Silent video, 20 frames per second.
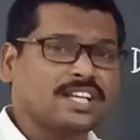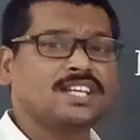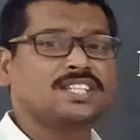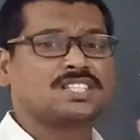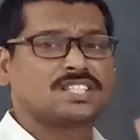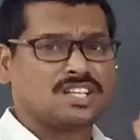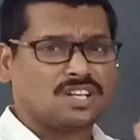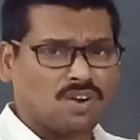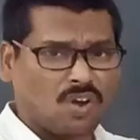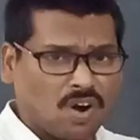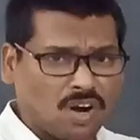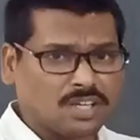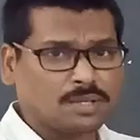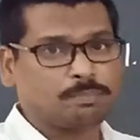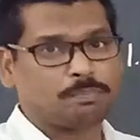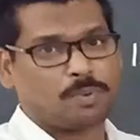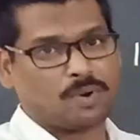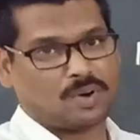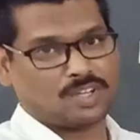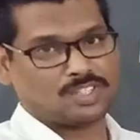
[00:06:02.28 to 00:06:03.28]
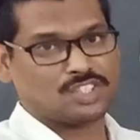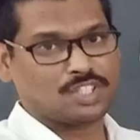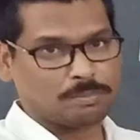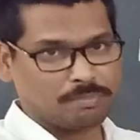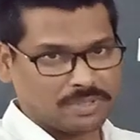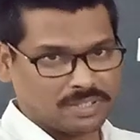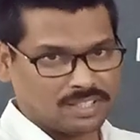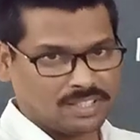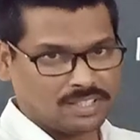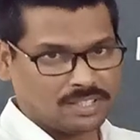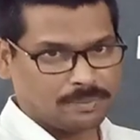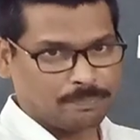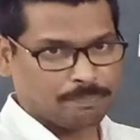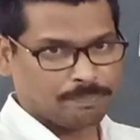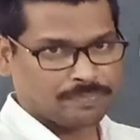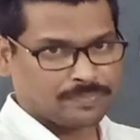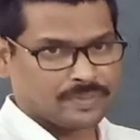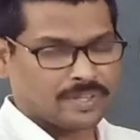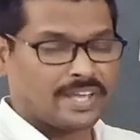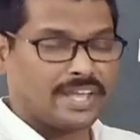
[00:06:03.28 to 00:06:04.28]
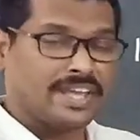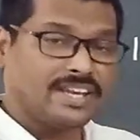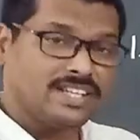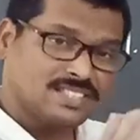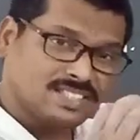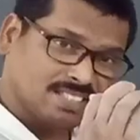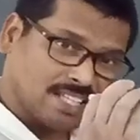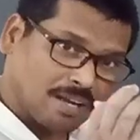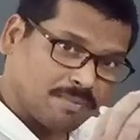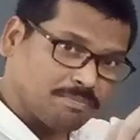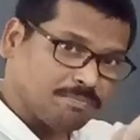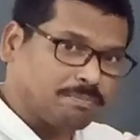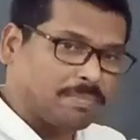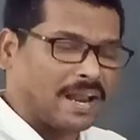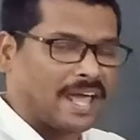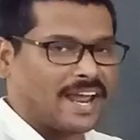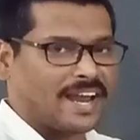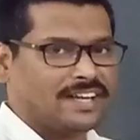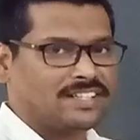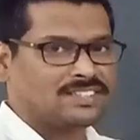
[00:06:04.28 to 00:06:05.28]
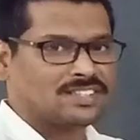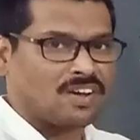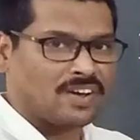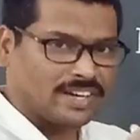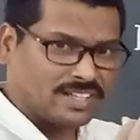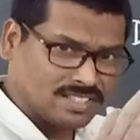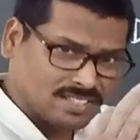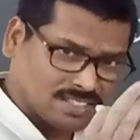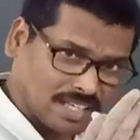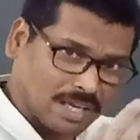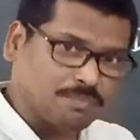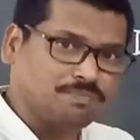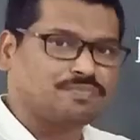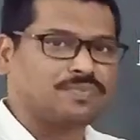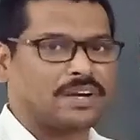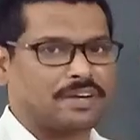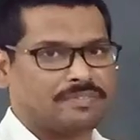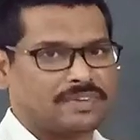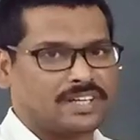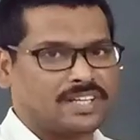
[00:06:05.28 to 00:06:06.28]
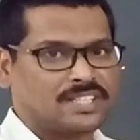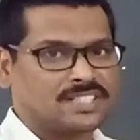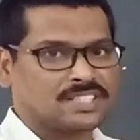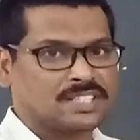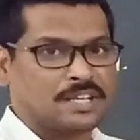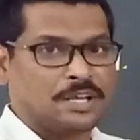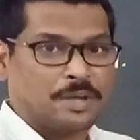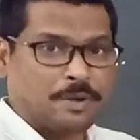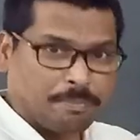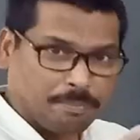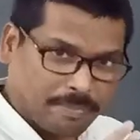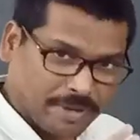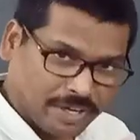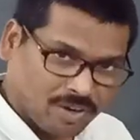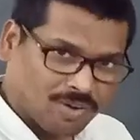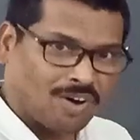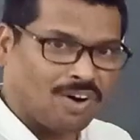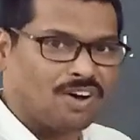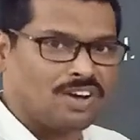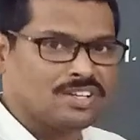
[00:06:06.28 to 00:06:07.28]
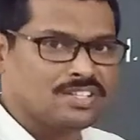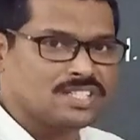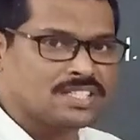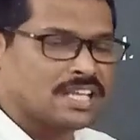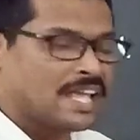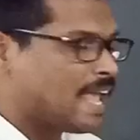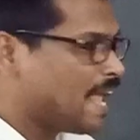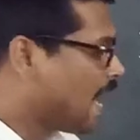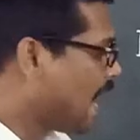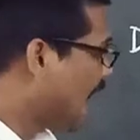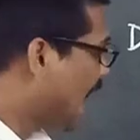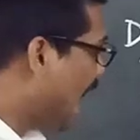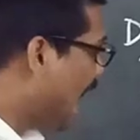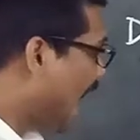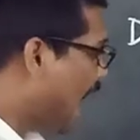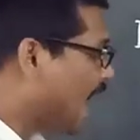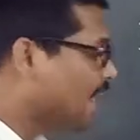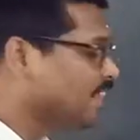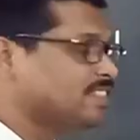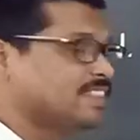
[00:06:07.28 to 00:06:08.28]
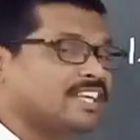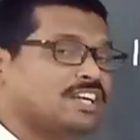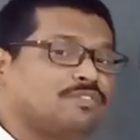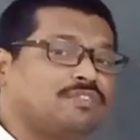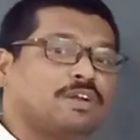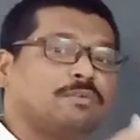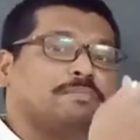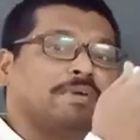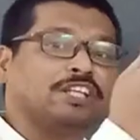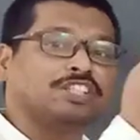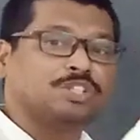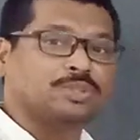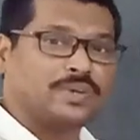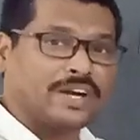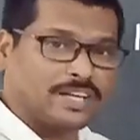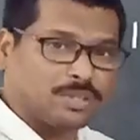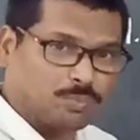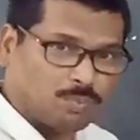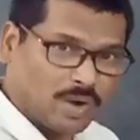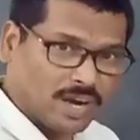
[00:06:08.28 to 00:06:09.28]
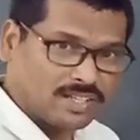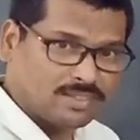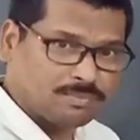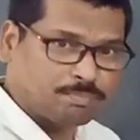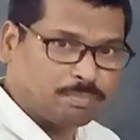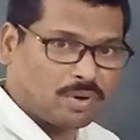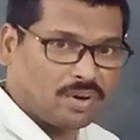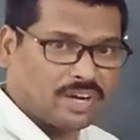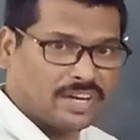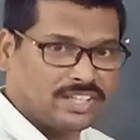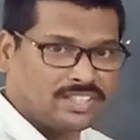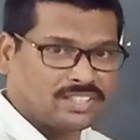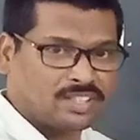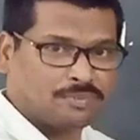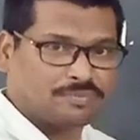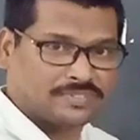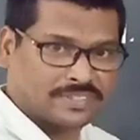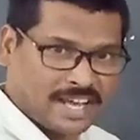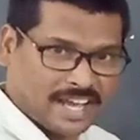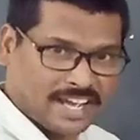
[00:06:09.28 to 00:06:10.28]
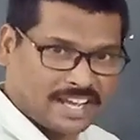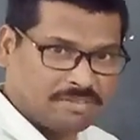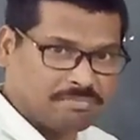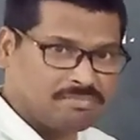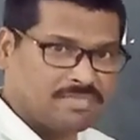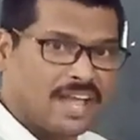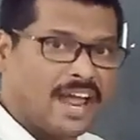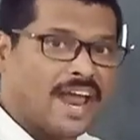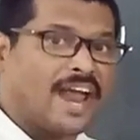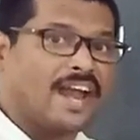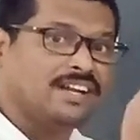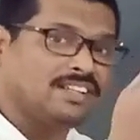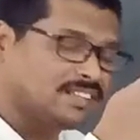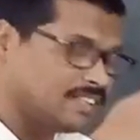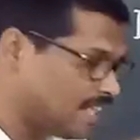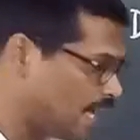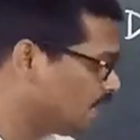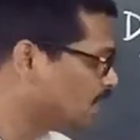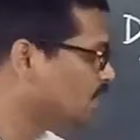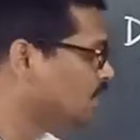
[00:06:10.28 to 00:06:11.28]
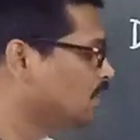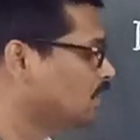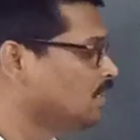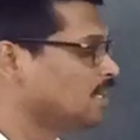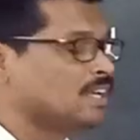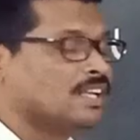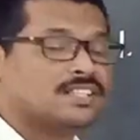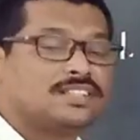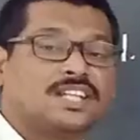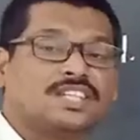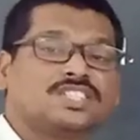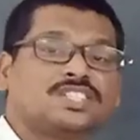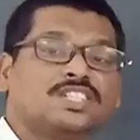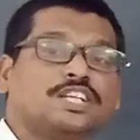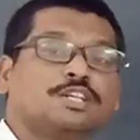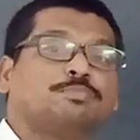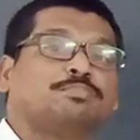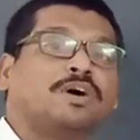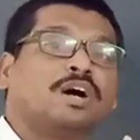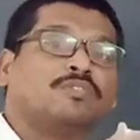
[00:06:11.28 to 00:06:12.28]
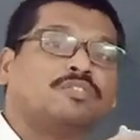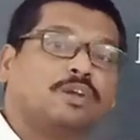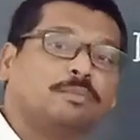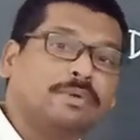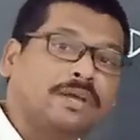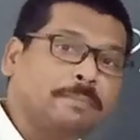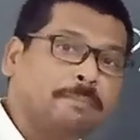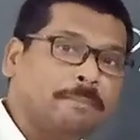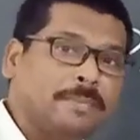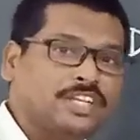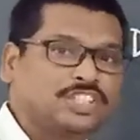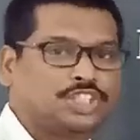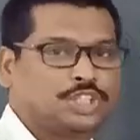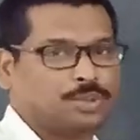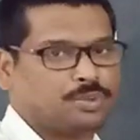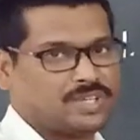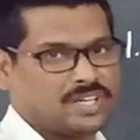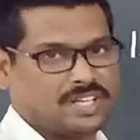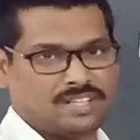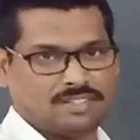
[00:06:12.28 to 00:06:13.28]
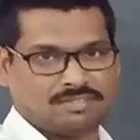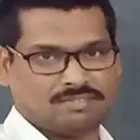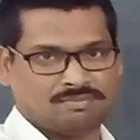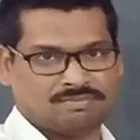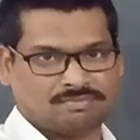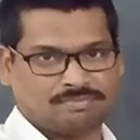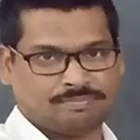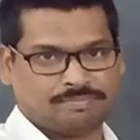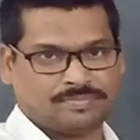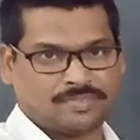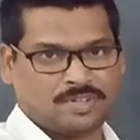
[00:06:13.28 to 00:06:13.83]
is not possible in some plants or in some flowers, because anther will mature at one point of time and then the stigma will be maturing.